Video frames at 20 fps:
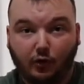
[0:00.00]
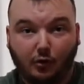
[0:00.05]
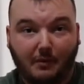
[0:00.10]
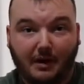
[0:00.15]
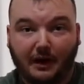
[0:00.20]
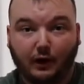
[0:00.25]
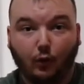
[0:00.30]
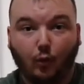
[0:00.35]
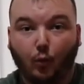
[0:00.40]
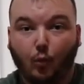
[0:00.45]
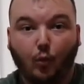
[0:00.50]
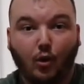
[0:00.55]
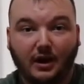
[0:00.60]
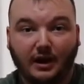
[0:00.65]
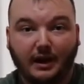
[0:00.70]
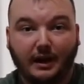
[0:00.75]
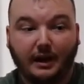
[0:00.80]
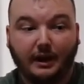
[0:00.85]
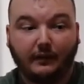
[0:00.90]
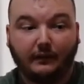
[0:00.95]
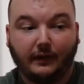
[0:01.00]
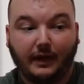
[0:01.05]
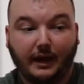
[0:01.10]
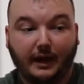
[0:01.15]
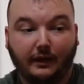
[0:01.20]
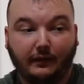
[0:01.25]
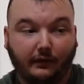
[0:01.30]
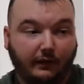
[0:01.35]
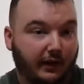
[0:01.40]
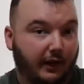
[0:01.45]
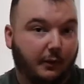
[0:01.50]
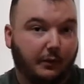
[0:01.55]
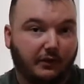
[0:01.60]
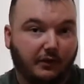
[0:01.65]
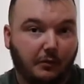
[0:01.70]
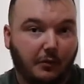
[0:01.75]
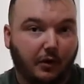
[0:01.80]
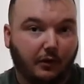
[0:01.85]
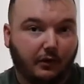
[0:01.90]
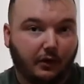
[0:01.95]
no matter what it is
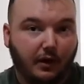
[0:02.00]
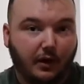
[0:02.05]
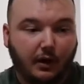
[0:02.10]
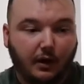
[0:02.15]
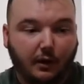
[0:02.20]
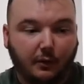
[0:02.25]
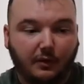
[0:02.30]
liquid smoke.